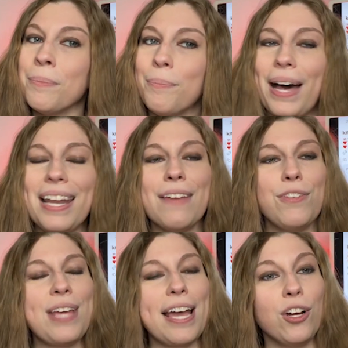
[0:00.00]
But if you
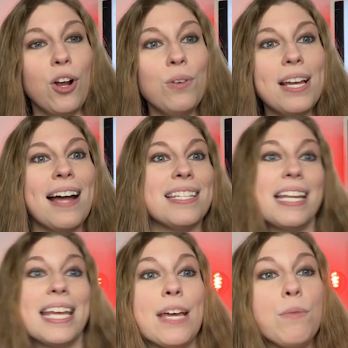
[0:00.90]
tag your own
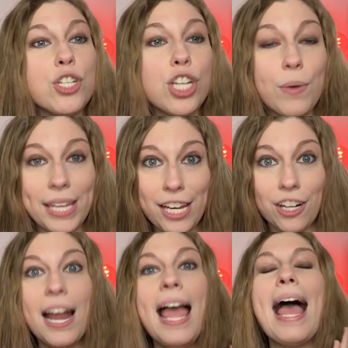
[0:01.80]
content, it will show
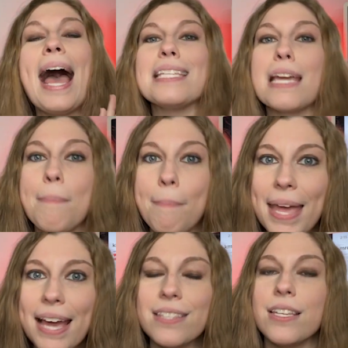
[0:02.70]
here as a
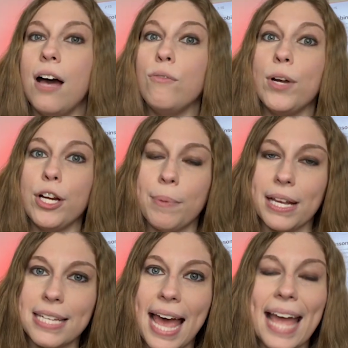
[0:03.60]
mix of what you're
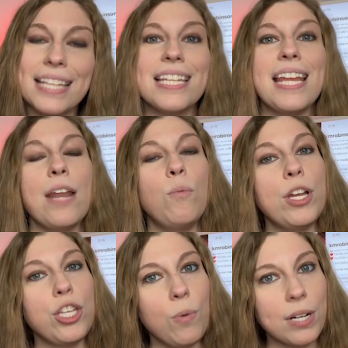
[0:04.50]
being tagged in and
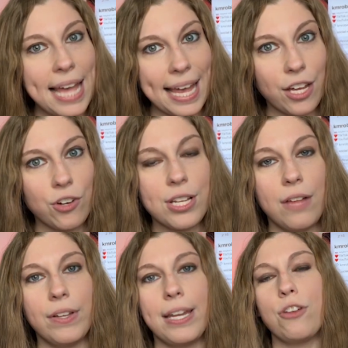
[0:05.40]
what you are tagging
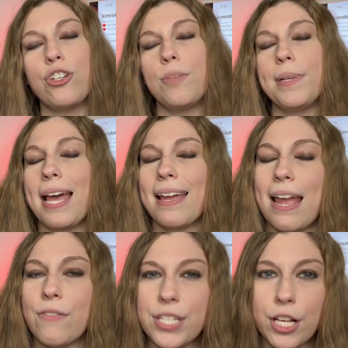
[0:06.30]
yourself in. Now, should you be tagging
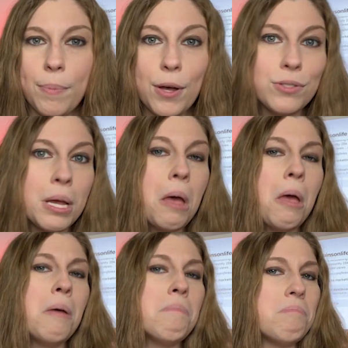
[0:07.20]
every single post?
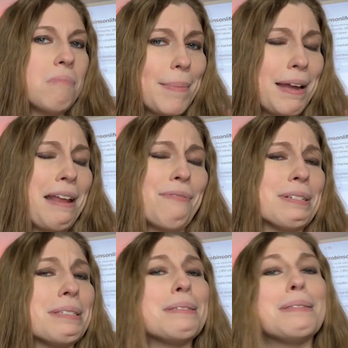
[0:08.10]
Not every
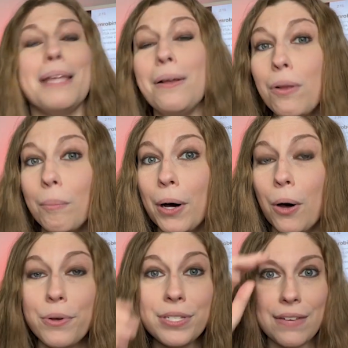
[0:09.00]
single post.